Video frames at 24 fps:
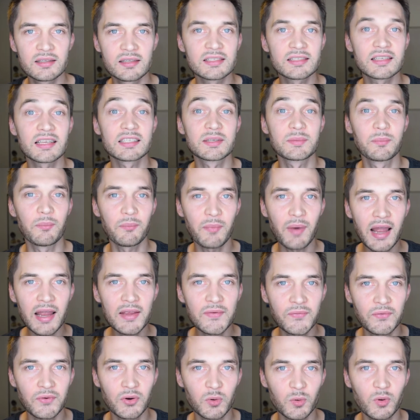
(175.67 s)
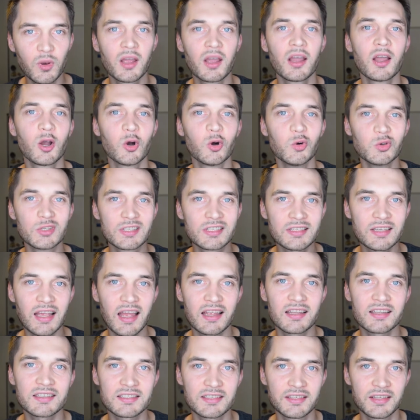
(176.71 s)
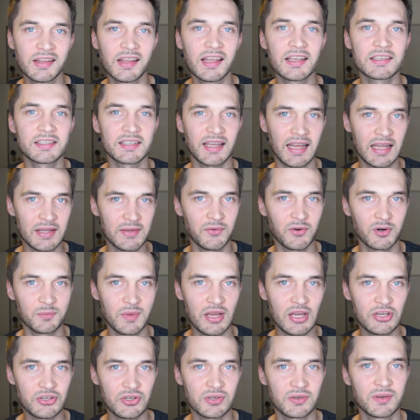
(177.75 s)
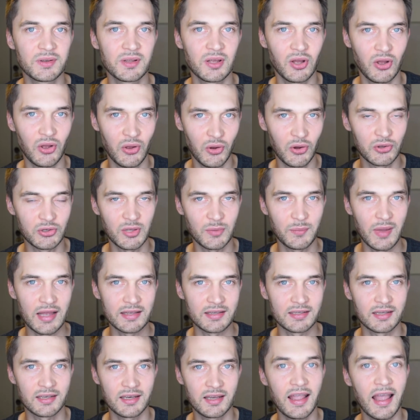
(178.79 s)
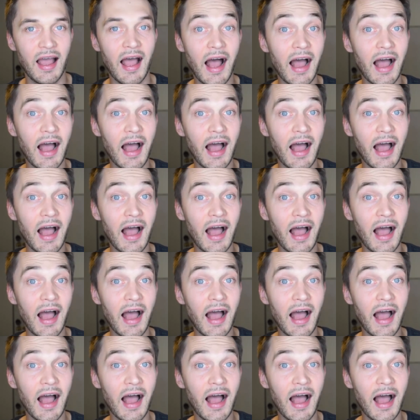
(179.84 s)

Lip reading: This is my phone who sends this information automatically.